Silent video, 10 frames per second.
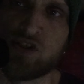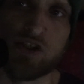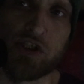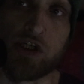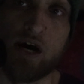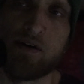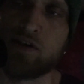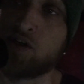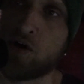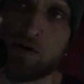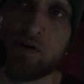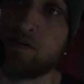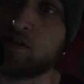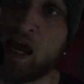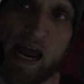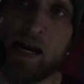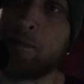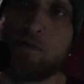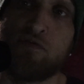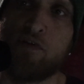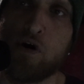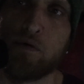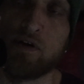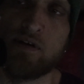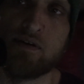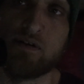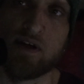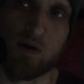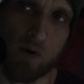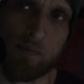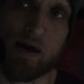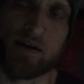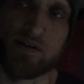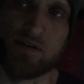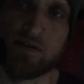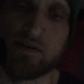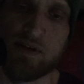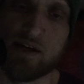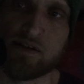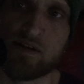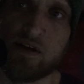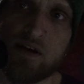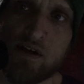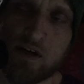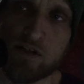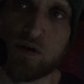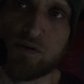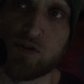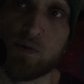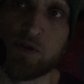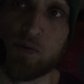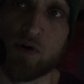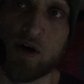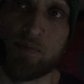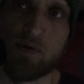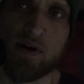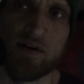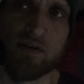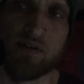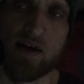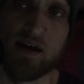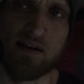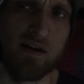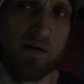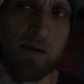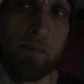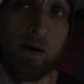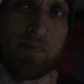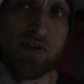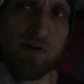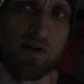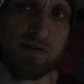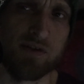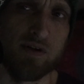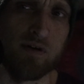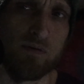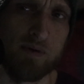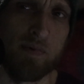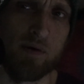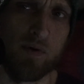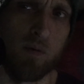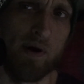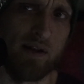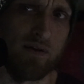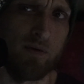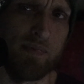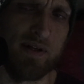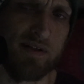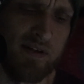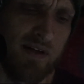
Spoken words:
just shouted, just hang up the phone, and he went back to the desk, told the switchboard operator that, he might be drunk, so we might want to wait a little bit